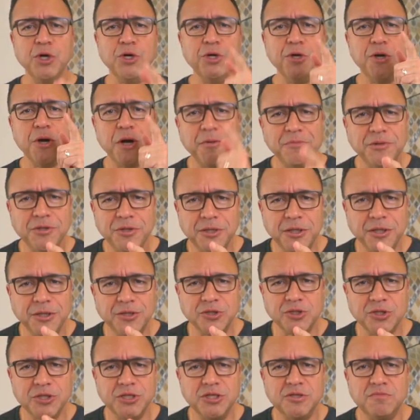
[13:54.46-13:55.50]
the yummy
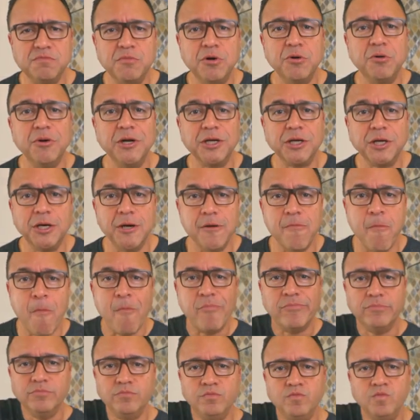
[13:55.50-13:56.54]
dance is merengue.
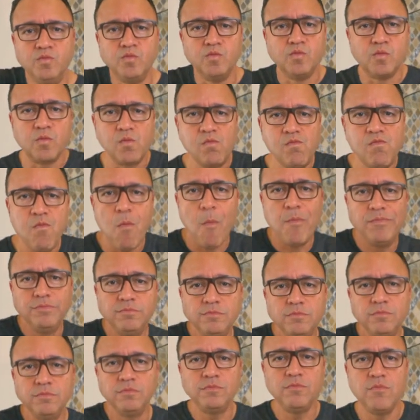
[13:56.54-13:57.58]
Mm mm
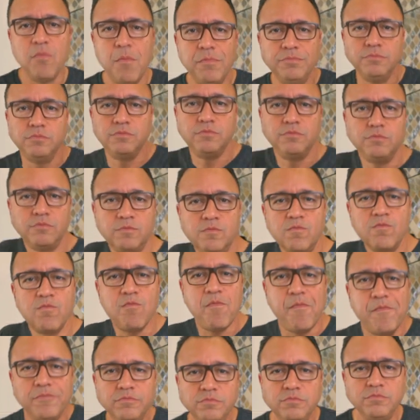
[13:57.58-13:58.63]
mm,
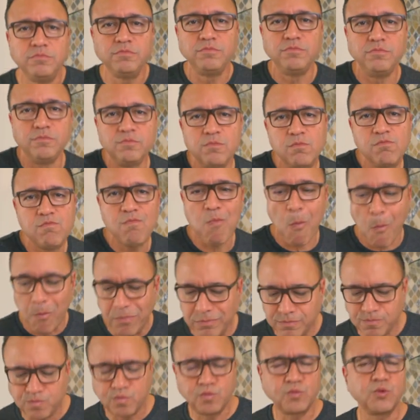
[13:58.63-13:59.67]
mm, mm,
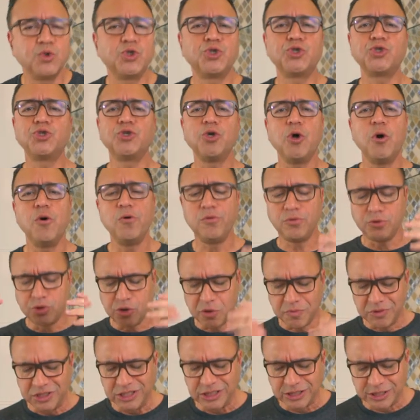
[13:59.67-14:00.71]
mm, so
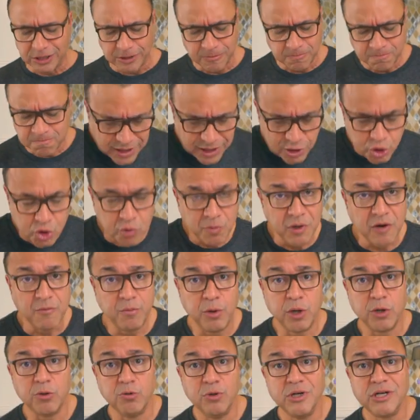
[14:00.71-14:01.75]
Dominican. And to my
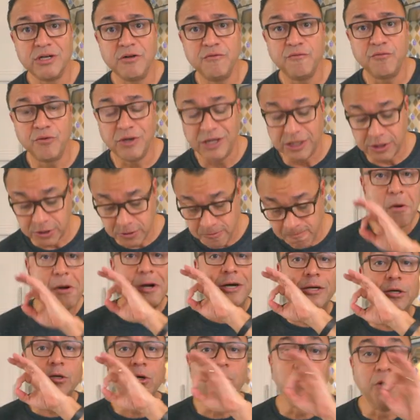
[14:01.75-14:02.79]
Puerto Rican friends,
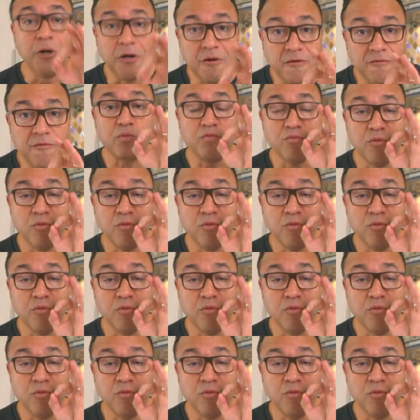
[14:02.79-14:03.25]
I love